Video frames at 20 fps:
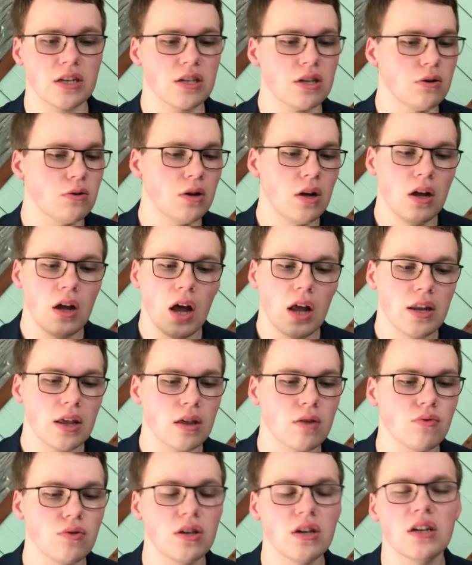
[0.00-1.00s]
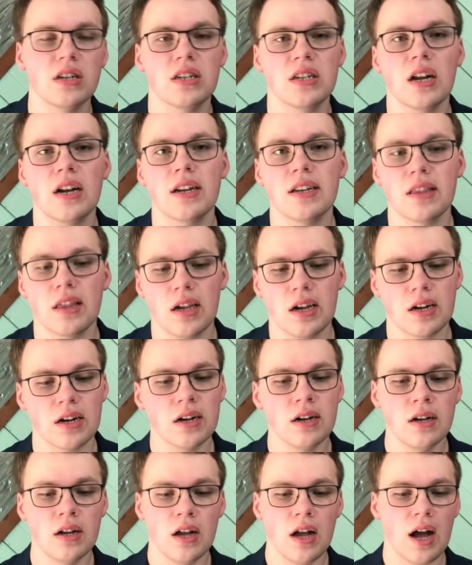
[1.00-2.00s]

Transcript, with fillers: So another really good signing there.